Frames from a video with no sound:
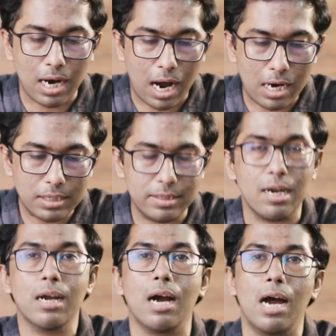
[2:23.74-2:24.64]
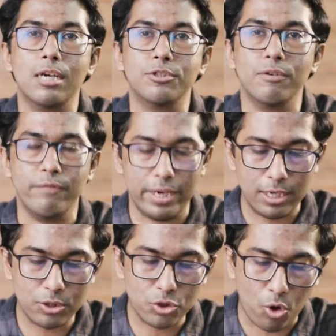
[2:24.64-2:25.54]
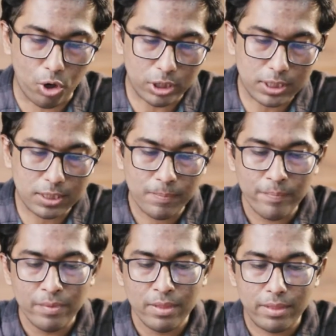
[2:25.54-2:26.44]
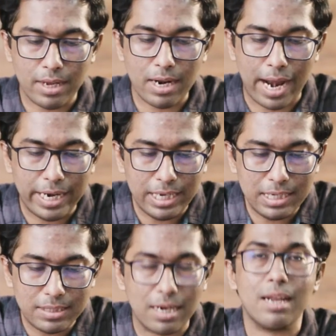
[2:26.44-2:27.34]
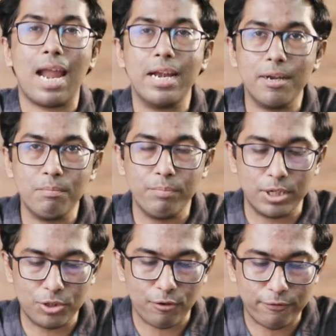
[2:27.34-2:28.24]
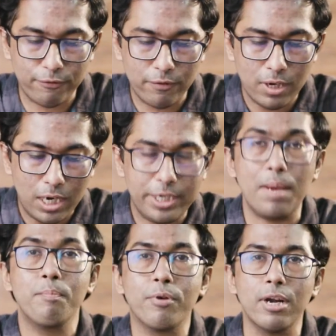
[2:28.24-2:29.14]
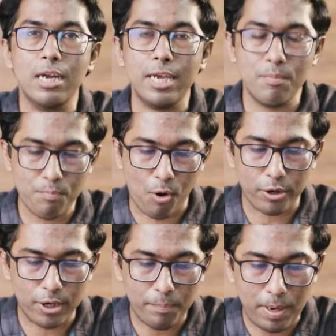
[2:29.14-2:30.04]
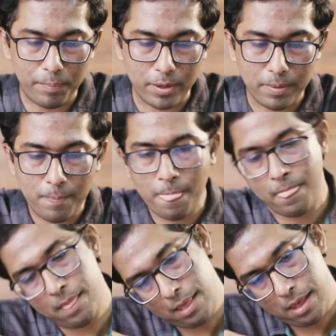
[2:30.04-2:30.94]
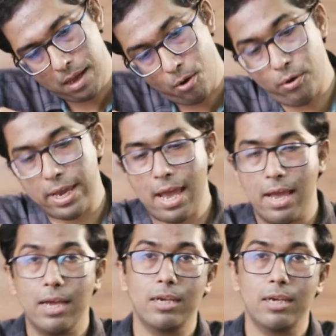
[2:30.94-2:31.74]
cards of various sorts. There are IDs, there are random bits of temporarily important paper. Oh yeah,